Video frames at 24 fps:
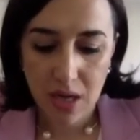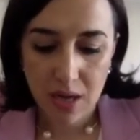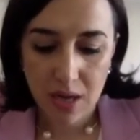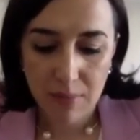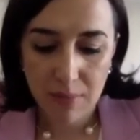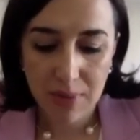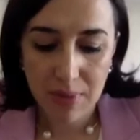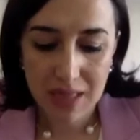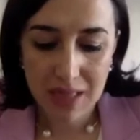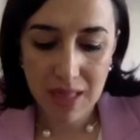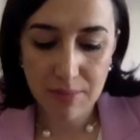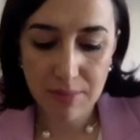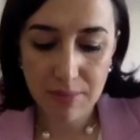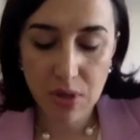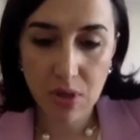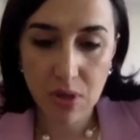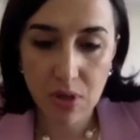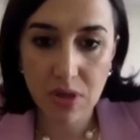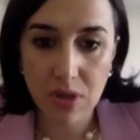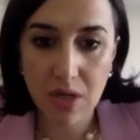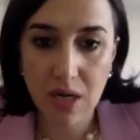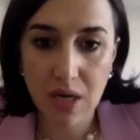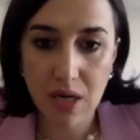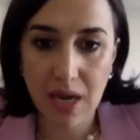But
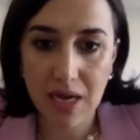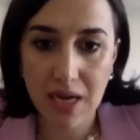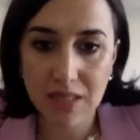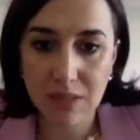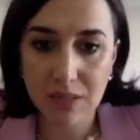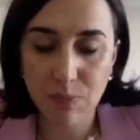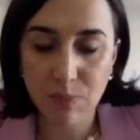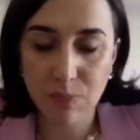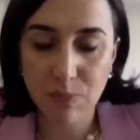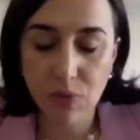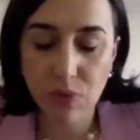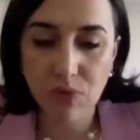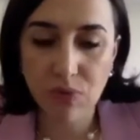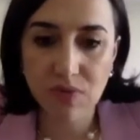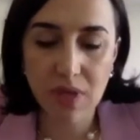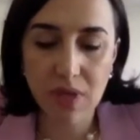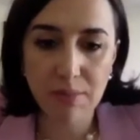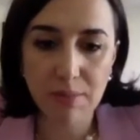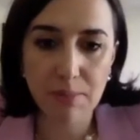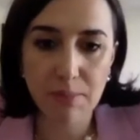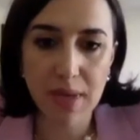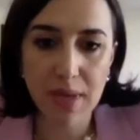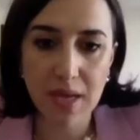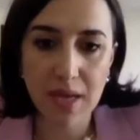Lebanon has proved a
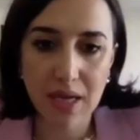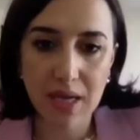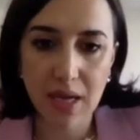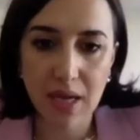big